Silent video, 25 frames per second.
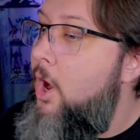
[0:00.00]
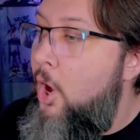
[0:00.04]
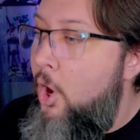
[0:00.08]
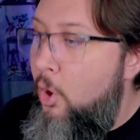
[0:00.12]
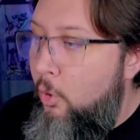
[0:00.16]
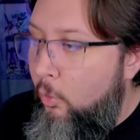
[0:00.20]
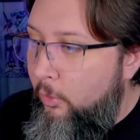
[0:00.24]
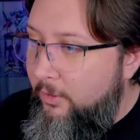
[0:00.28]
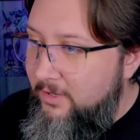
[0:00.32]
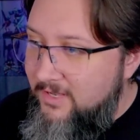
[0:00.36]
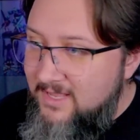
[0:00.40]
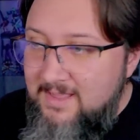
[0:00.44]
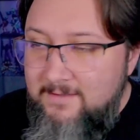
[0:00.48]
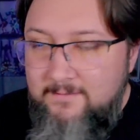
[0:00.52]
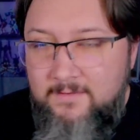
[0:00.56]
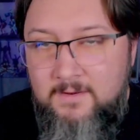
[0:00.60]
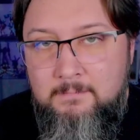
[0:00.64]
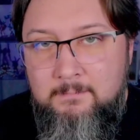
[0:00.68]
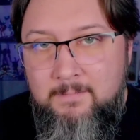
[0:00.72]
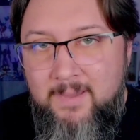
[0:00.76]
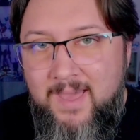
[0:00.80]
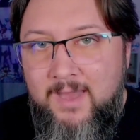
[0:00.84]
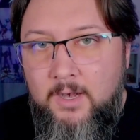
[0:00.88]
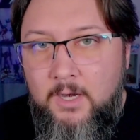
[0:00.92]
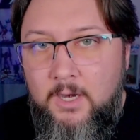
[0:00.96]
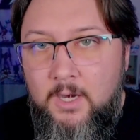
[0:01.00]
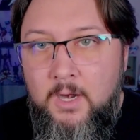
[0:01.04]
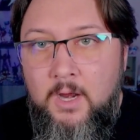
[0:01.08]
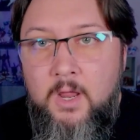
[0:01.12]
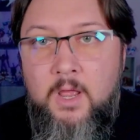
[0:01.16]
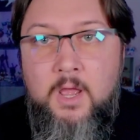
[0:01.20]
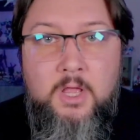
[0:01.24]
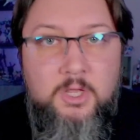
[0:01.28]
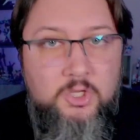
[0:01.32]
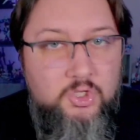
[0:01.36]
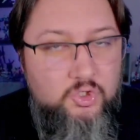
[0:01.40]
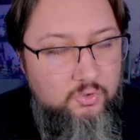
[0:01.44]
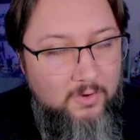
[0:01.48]
Or even better,
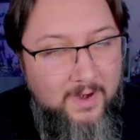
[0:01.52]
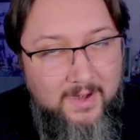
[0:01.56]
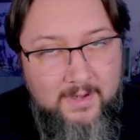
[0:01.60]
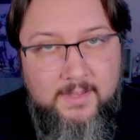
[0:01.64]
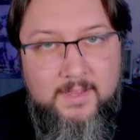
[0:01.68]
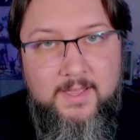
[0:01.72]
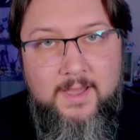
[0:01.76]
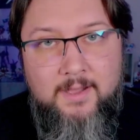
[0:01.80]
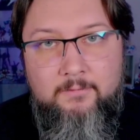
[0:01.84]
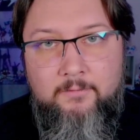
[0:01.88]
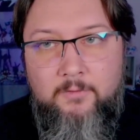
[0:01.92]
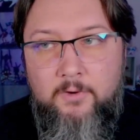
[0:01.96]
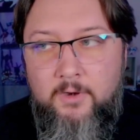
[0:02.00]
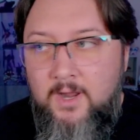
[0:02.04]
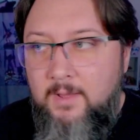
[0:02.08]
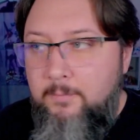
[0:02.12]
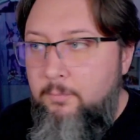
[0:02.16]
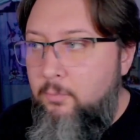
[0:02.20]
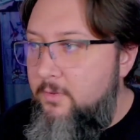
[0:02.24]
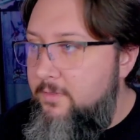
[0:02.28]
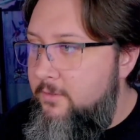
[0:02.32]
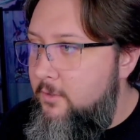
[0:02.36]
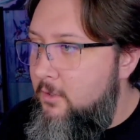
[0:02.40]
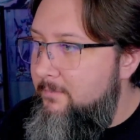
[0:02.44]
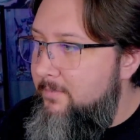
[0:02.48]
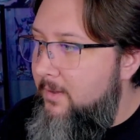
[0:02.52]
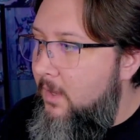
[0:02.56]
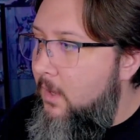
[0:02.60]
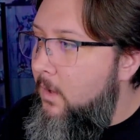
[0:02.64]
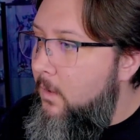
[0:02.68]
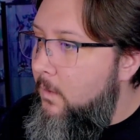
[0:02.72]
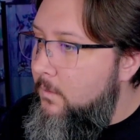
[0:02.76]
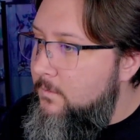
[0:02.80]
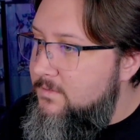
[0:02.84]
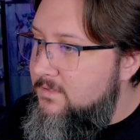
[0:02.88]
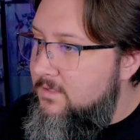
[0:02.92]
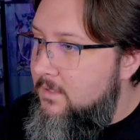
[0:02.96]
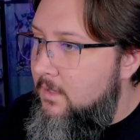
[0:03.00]
try to cover it up with your
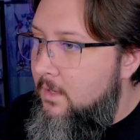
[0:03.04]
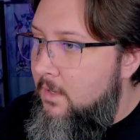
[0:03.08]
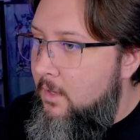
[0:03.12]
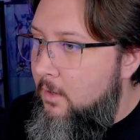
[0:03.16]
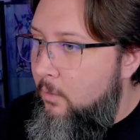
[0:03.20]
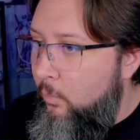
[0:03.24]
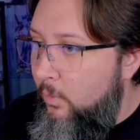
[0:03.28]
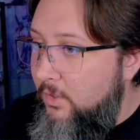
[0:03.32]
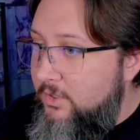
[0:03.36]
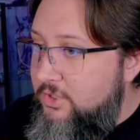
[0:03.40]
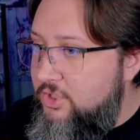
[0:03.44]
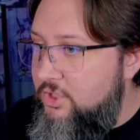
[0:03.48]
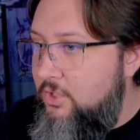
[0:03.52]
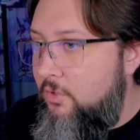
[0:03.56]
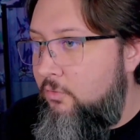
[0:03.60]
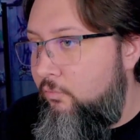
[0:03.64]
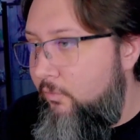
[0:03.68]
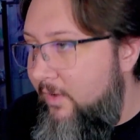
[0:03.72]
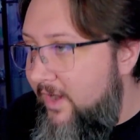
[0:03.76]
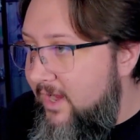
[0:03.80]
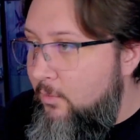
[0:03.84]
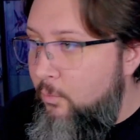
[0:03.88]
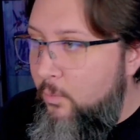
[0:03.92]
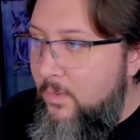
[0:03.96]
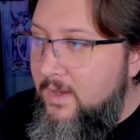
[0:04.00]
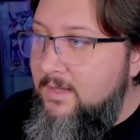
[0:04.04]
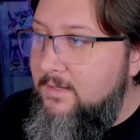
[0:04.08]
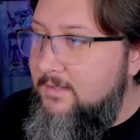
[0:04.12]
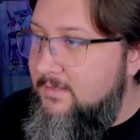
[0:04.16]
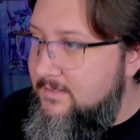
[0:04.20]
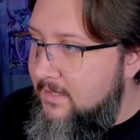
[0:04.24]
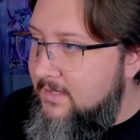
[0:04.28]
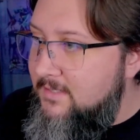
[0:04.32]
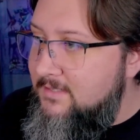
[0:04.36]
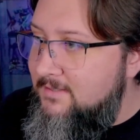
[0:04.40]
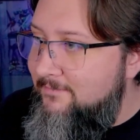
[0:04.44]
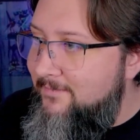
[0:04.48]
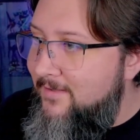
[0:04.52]
pose. Which Rainwing
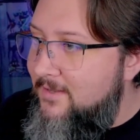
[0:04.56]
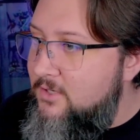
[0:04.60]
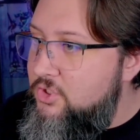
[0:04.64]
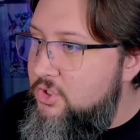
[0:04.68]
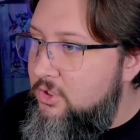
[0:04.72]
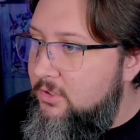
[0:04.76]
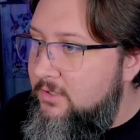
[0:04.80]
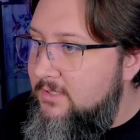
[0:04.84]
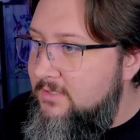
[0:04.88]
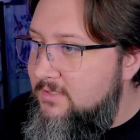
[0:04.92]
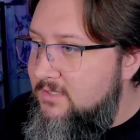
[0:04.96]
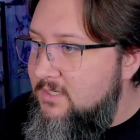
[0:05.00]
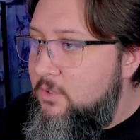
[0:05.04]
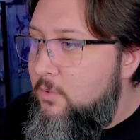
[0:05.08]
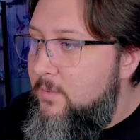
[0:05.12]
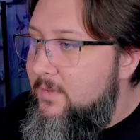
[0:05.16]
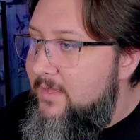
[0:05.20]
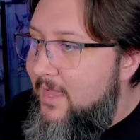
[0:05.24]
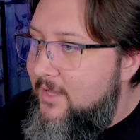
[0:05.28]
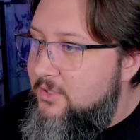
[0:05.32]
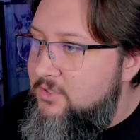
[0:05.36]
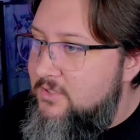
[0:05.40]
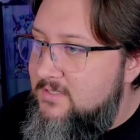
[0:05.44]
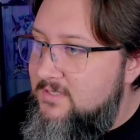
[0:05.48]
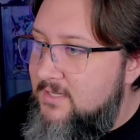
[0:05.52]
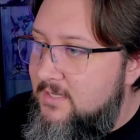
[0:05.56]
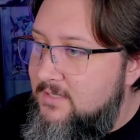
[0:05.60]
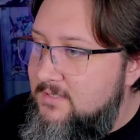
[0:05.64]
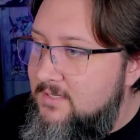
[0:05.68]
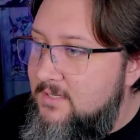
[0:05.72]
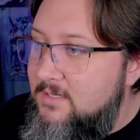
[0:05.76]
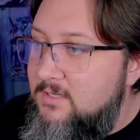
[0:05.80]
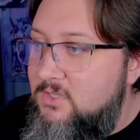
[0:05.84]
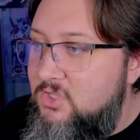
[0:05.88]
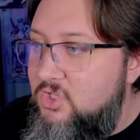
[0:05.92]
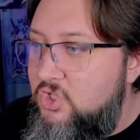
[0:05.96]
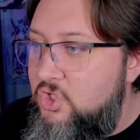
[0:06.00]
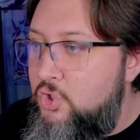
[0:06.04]
does eventually do. He actually sent
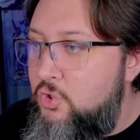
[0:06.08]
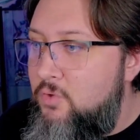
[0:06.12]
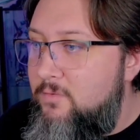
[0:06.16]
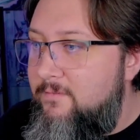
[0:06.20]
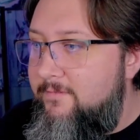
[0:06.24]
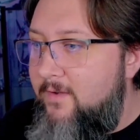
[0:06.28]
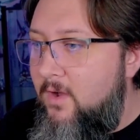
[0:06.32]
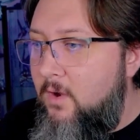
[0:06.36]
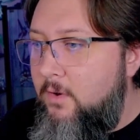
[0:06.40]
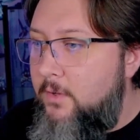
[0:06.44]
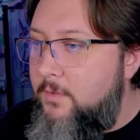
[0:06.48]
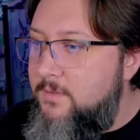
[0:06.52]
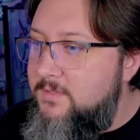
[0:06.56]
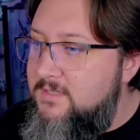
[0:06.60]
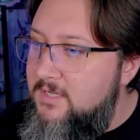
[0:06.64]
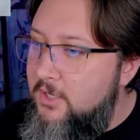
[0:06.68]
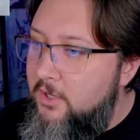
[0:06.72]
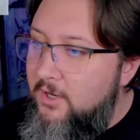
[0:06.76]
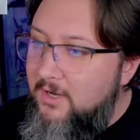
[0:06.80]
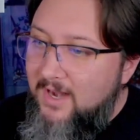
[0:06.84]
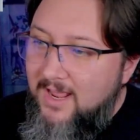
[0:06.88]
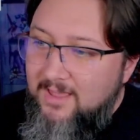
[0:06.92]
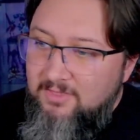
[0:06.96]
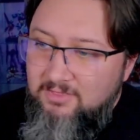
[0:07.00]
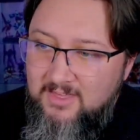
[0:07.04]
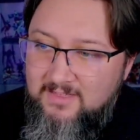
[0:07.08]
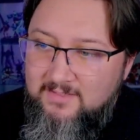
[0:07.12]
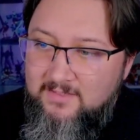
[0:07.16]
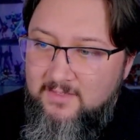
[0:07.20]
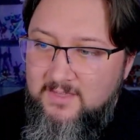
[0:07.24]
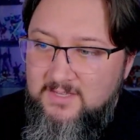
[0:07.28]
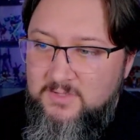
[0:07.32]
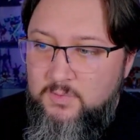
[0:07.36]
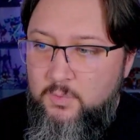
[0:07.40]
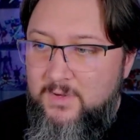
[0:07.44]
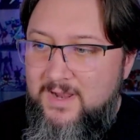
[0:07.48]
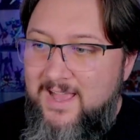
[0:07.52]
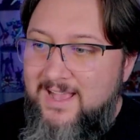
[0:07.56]
in 2 photos here, and I think
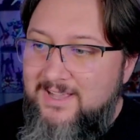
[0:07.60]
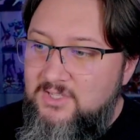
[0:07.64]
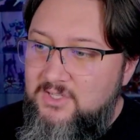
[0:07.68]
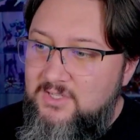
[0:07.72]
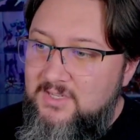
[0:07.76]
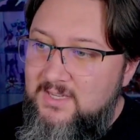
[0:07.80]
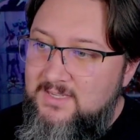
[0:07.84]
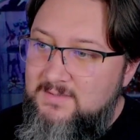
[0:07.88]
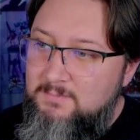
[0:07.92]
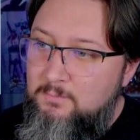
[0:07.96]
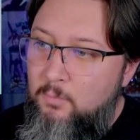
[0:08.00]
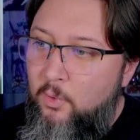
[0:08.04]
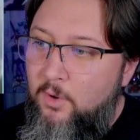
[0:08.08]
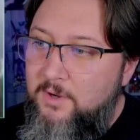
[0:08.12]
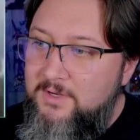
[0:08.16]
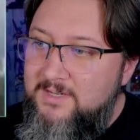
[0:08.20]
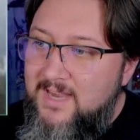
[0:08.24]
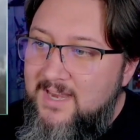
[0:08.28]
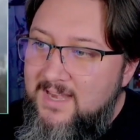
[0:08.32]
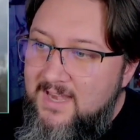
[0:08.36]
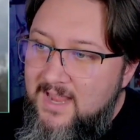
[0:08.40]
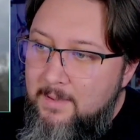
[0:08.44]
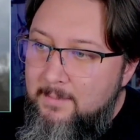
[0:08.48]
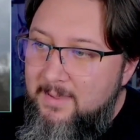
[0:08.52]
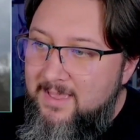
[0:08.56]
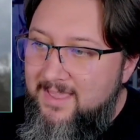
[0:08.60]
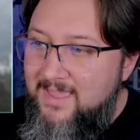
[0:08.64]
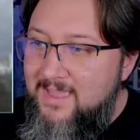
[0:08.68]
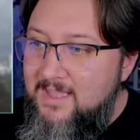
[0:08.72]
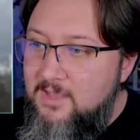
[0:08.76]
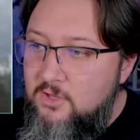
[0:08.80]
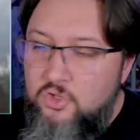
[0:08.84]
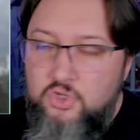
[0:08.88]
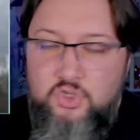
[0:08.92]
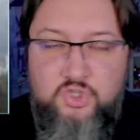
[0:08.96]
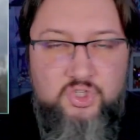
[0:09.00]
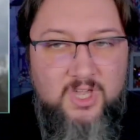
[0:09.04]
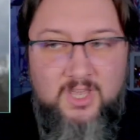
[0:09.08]
this one actually is more dynamic
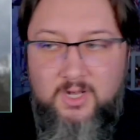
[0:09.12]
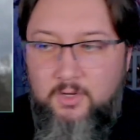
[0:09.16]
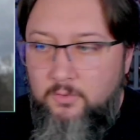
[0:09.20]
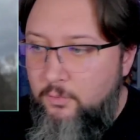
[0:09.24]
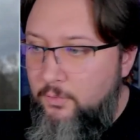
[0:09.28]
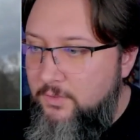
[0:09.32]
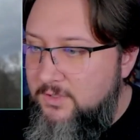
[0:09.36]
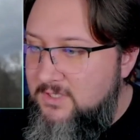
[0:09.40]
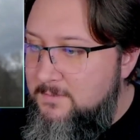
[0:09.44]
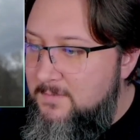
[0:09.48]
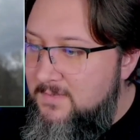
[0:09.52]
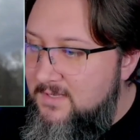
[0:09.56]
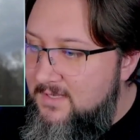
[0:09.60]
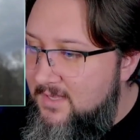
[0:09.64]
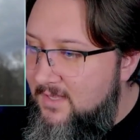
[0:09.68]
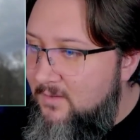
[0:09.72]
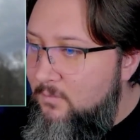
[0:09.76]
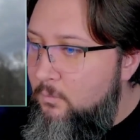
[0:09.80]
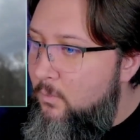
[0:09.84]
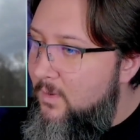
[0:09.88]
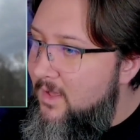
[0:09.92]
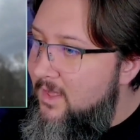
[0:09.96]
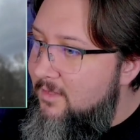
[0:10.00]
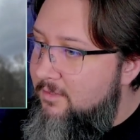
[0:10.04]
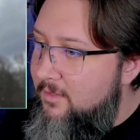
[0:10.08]
in general to begin with.